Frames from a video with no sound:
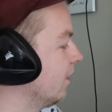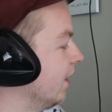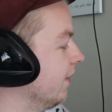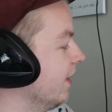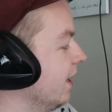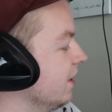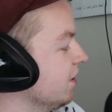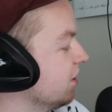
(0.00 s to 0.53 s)
All
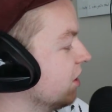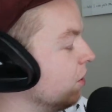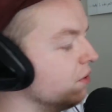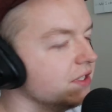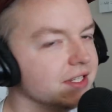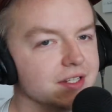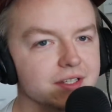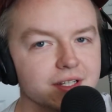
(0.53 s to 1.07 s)
right, then it just
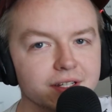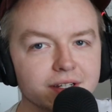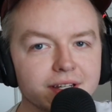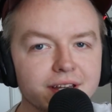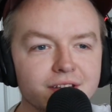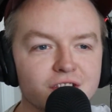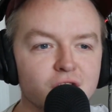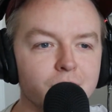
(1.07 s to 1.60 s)
goes into
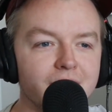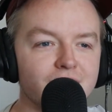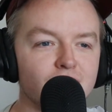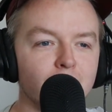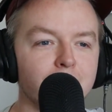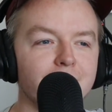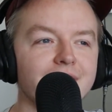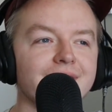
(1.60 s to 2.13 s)

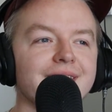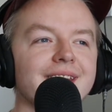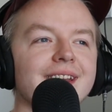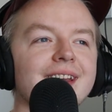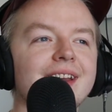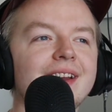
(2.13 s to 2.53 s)
instrumental, but